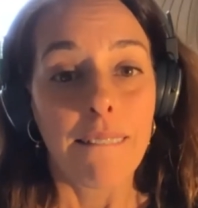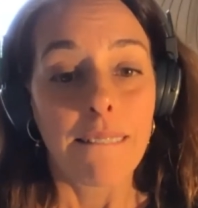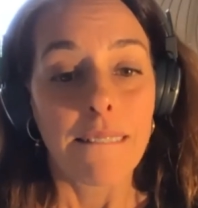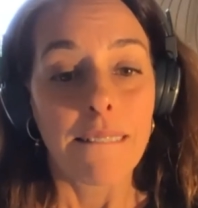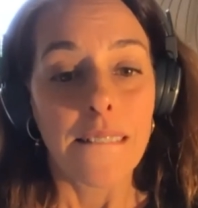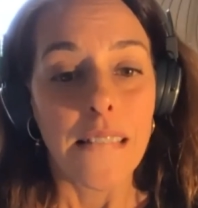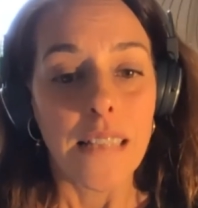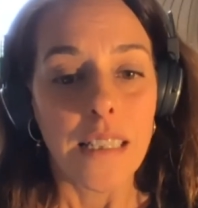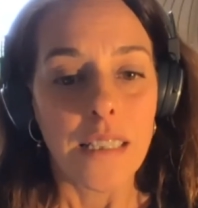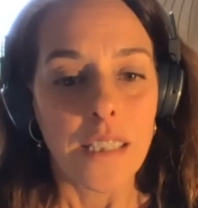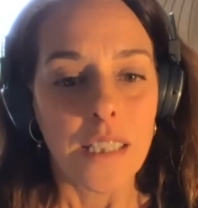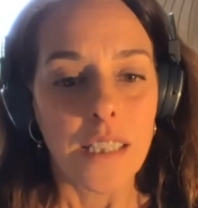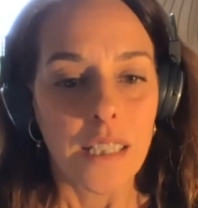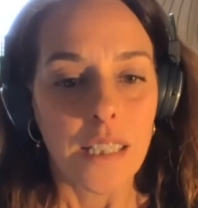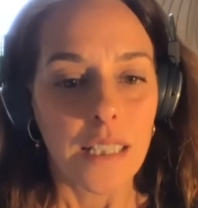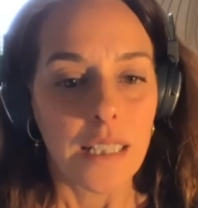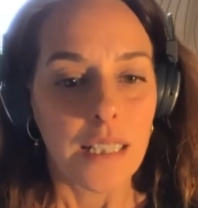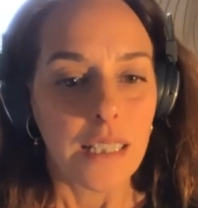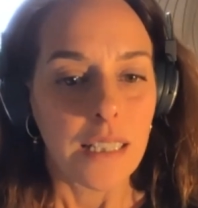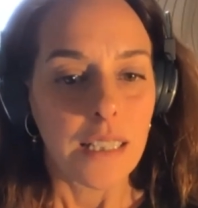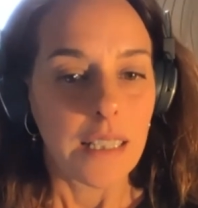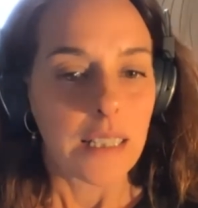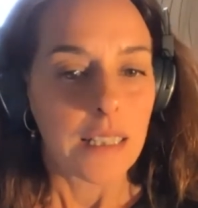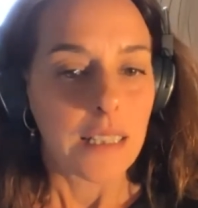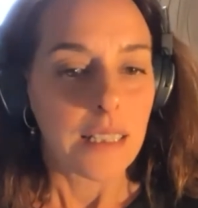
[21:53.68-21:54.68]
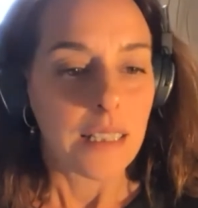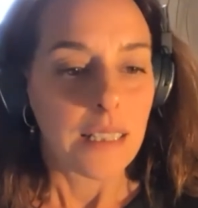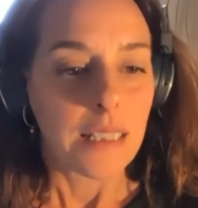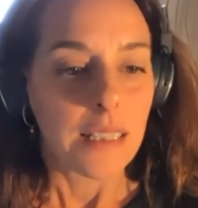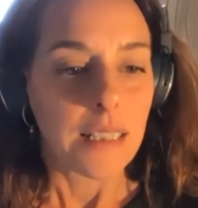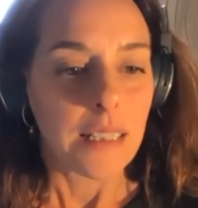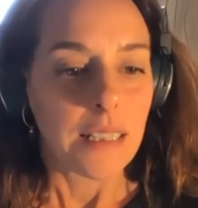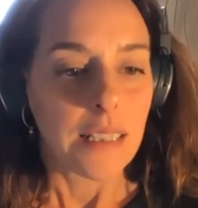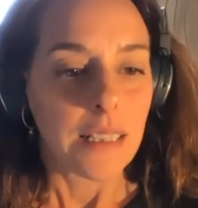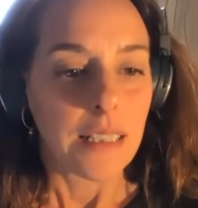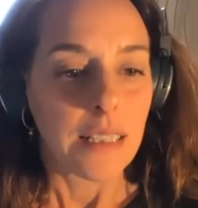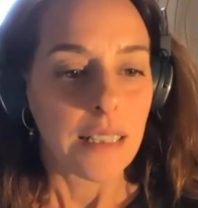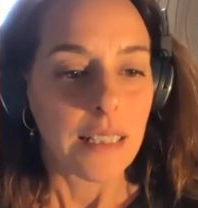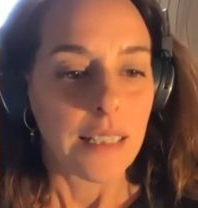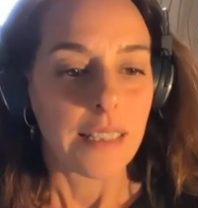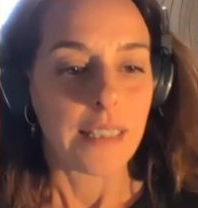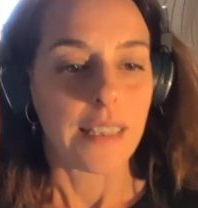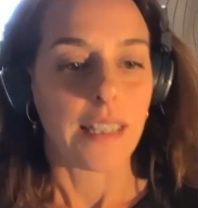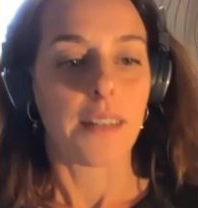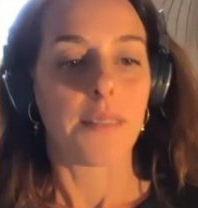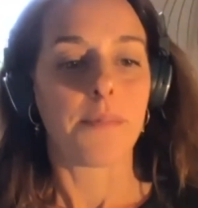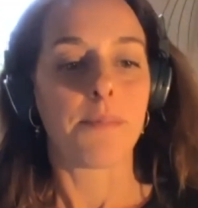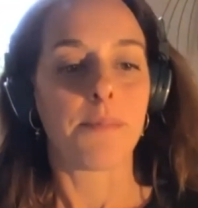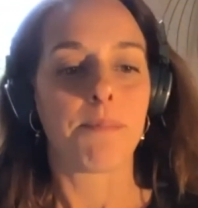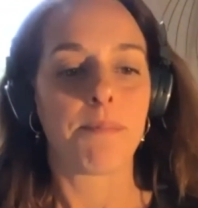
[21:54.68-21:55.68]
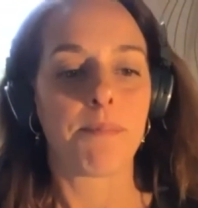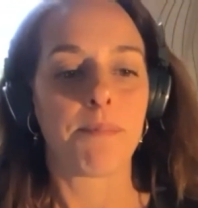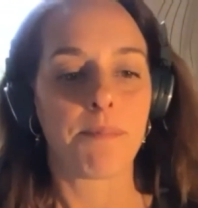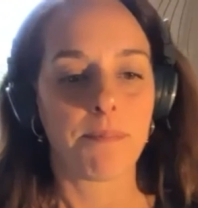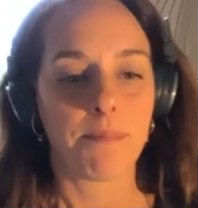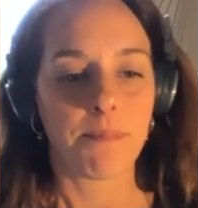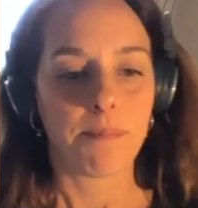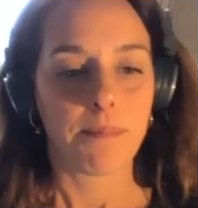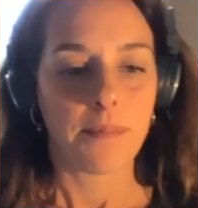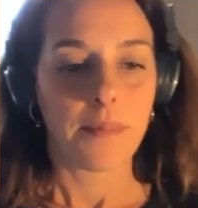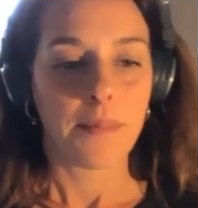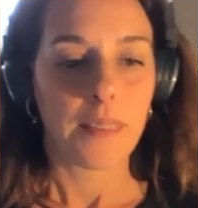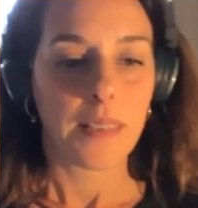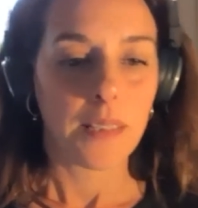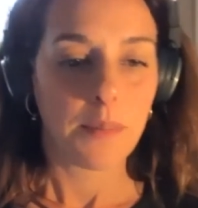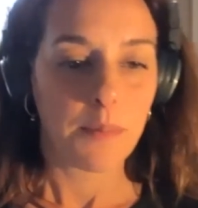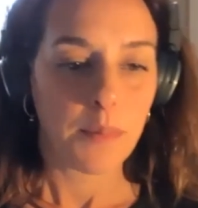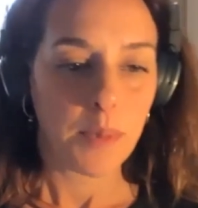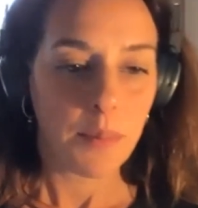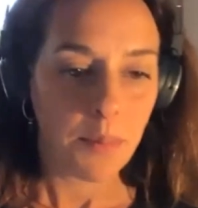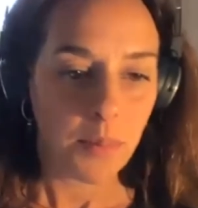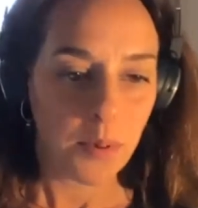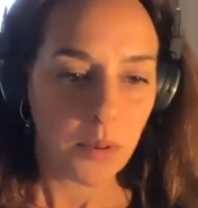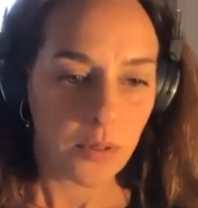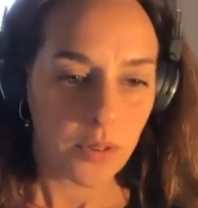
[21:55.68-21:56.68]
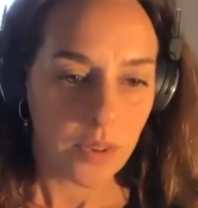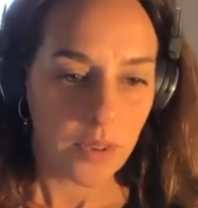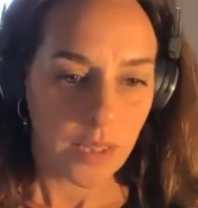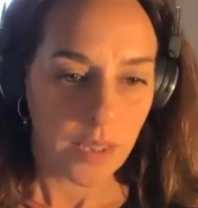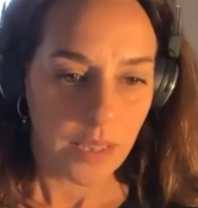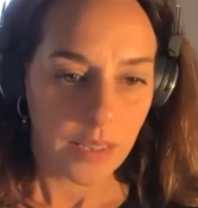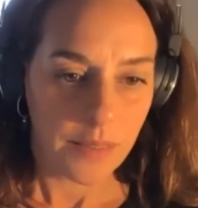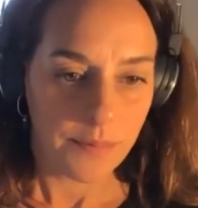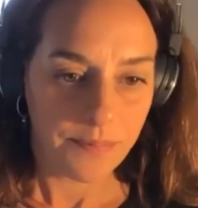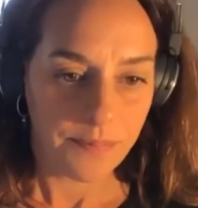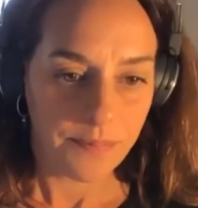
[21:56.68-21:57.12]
Shall I? Yeah. Let me put, let